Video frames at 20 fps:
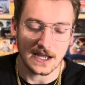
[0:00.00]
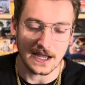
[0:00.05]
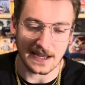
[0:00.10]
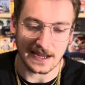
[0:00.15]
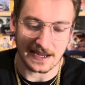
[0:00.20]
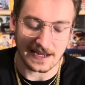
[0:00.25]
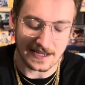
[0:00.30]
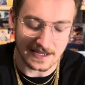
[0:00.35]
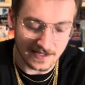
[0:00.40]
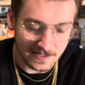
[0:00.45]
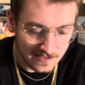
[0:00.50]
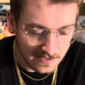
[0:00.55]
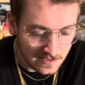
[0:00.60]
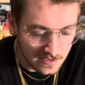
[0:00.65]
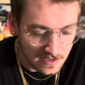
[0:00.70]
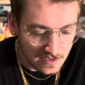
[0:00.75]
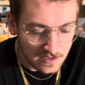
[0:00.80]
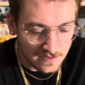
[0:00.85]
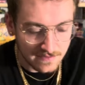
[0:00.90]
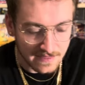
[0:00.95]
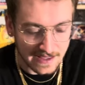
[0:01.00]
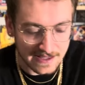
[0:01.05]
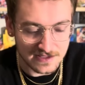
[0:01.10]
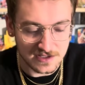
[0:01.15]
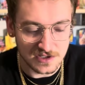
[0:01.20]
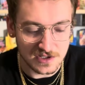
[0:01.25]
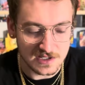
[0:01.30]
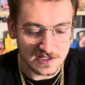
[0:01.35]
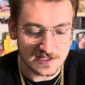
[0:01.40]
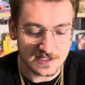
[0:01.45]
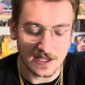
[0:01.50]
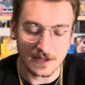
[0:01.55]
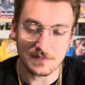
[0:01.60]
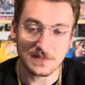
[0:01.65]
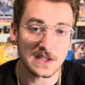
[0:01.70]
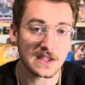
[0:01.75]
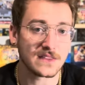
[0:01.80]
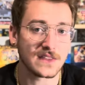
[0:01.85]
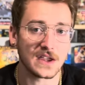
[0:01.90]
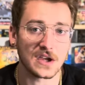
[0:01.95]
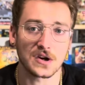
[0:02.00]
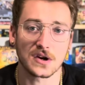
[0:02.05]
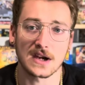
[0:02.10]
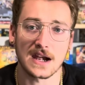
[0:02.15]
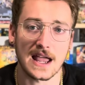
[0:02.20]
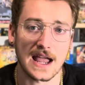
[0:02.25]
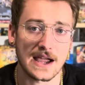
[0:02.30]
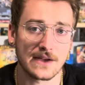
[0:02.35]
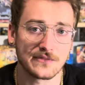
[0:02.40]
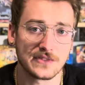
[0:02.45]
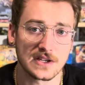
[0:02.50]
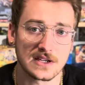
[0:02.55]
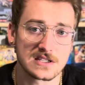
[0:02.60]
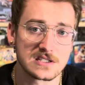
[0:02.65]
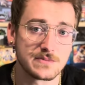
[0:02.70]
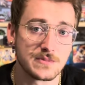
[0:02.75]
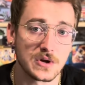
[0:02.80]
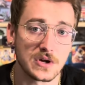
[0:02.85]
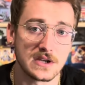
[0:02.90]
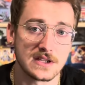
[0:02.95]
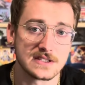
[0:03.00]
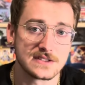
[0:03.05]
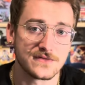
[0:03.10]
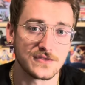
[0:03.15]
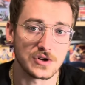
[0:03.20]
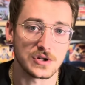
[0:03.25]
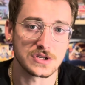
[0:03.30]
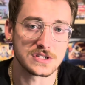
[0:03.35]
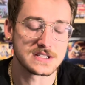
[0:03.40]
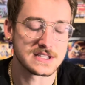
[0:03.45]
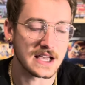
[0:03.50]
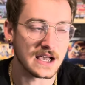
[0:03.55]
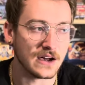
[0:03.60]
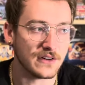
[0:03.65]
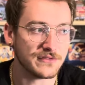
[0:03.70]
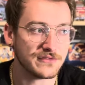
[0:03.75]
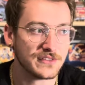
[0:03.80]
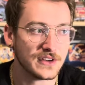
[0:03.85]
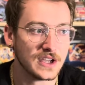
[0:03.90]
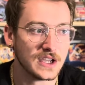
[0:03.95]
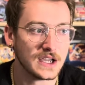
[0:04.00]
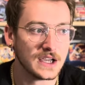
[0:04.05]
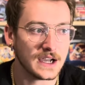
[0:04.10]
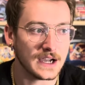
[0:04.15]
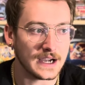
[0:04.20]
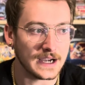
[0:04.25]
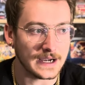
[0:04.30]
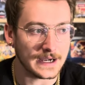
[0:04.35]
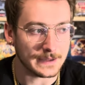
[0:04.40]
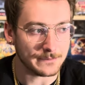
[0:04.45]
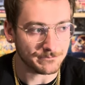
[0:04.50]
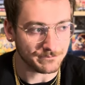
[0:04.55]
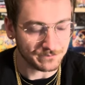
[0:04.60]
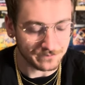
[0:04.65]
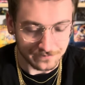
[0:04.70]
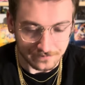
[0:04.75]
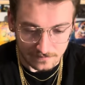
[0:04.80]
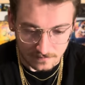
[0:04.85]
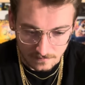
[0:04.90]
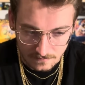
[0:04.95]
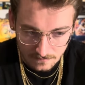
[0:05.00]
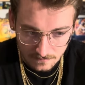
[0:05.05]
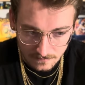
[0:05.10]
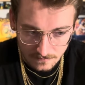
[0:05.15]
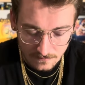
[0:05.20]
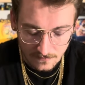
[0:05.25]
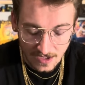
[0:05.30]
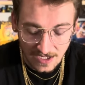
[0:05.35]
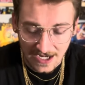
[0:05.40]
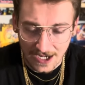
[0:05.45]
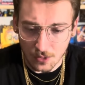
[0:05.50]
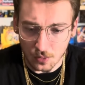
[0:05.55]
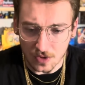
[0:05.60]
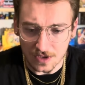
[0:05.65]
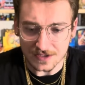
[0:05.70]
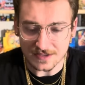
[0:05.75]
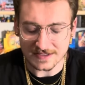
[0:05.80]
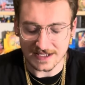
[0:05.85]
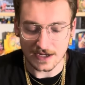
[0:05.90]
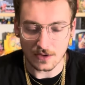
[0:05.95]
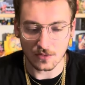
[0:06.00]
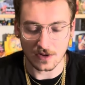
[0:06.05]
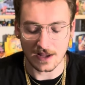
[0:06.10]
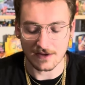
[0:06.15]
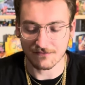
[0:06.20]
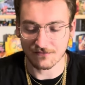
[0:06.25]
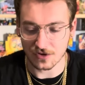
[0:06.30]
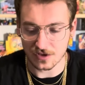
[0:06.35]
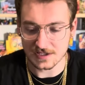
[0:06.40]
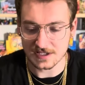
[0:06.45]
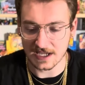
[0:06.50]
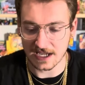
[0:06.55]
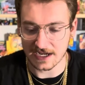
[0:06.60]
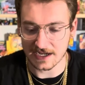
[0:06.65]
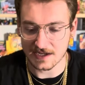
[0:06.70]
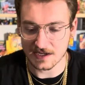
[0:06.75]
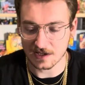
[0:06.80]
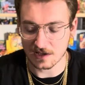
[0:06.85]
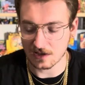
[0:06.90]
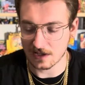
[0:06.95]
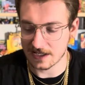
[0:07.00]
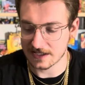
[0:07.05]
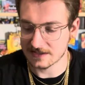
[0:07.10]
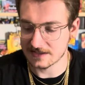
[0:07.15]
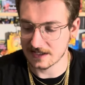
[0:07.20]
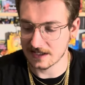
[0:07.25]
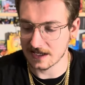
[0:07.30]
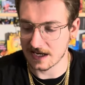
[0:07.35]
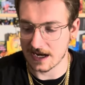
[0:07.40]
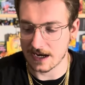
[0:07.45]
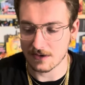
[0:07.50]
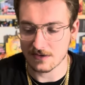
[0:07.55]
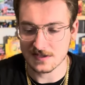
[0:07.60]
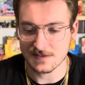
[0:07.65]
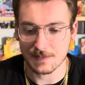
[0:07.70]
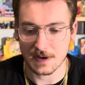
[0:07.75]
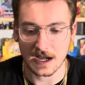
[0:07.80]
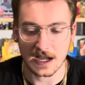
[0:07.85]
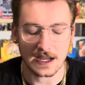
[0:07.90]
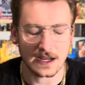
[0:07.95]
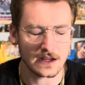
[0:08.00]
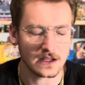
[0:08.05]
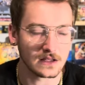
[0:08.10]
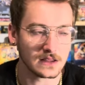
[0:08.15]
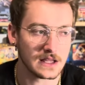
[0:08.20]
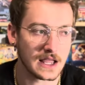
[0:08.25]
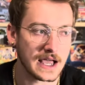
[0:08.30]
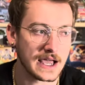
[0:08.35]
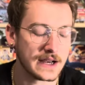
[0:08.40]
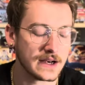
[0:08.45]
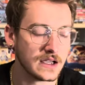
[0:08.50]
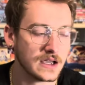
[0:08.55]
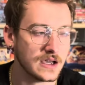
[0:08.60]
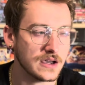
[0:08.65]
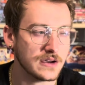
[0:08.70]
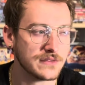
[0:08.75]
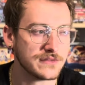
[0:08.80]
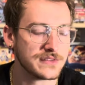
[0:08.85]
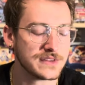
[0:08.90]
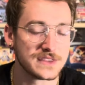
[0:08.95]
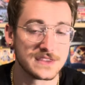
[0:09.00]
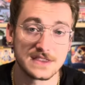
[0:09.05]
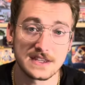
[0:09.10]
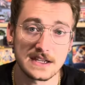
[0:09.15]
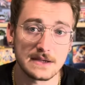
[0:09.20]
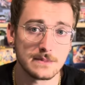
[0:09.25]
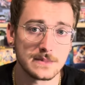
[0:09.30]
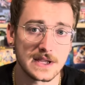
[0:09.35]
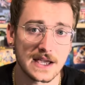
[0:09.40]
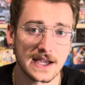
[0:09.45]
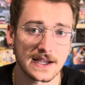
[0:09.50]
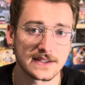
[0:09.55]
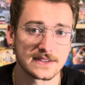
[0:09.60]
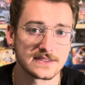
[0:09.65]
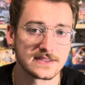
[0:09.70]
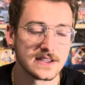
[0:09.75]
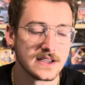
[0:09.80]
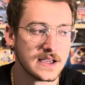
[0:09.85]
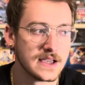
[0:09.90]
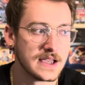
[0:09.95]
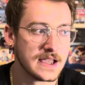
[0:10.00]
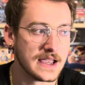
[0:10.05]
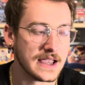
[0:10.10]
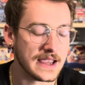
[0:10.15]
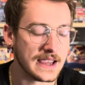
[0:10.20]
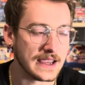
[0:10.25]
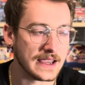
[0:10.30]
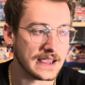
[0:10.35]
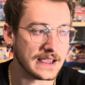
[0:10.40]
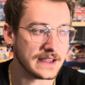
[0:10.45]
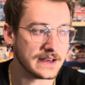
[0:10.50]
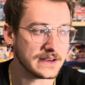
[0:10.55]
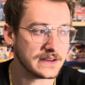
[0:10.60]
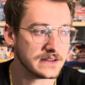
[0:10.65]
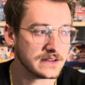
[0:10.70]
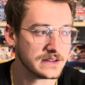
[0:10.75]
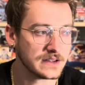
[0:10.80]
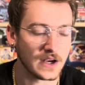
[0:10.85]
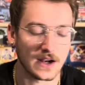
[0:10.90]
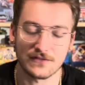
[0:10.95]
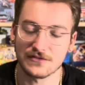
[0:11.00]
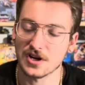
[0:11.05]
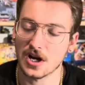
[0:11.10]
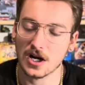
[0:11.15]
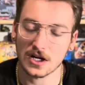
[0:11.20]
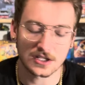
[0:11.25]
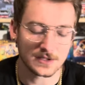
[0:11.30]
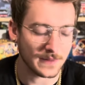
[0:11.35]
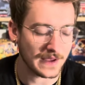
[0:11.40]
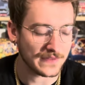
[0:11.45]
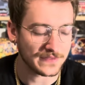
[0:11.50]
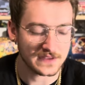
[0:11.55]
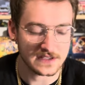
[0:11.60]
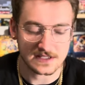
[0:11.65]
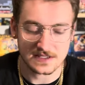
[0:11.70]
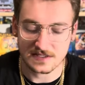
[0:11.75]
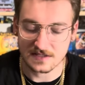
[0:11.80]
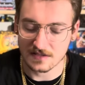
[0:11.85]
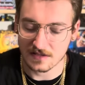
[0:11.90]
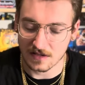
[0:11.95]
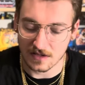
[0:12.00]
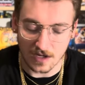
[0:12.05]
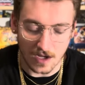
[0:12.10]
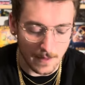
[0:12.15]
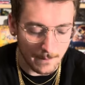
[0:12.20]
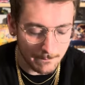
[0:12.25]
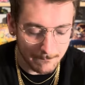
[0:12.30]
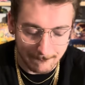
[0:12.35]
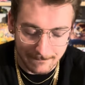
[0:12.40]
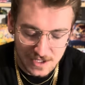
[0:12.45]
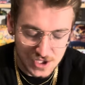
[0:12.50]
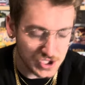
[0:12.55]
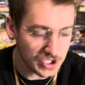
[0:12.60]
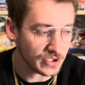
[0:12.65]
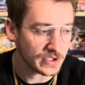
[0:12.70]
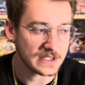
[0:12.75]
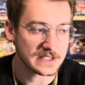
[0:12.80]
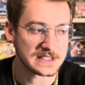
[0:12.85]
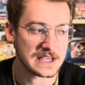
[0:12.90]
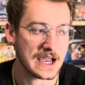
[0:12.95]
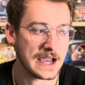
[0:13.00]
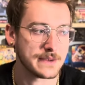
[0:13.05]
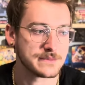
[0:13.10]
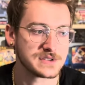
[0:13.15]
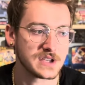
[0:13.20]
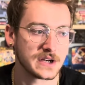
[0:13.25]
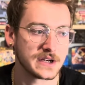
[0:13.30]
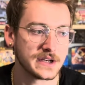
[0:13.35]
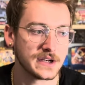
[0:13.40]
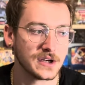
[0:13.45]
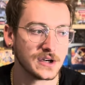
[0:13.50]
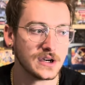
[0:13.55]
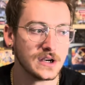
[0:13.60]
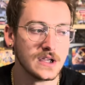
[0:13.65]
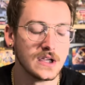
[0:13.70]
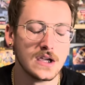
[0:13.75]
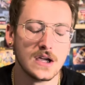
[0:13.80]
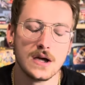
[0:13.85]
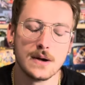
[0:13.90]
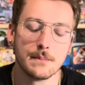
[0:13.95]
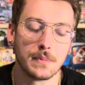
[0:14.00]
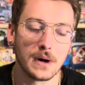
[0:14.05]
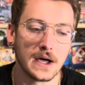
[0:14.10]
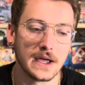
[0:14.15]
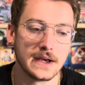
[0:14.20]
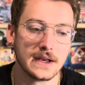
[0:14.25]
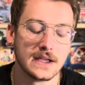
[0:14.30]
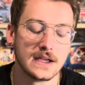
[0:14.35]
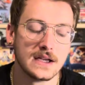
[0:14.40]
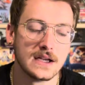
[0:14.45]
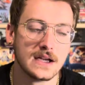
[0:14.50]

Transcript: and that's just something that you're going to have to experience for yourself. I will say, when I first got into collecting, I was buying a lot of theme decks, and, you know, I've talked about this a bajillion times on here, but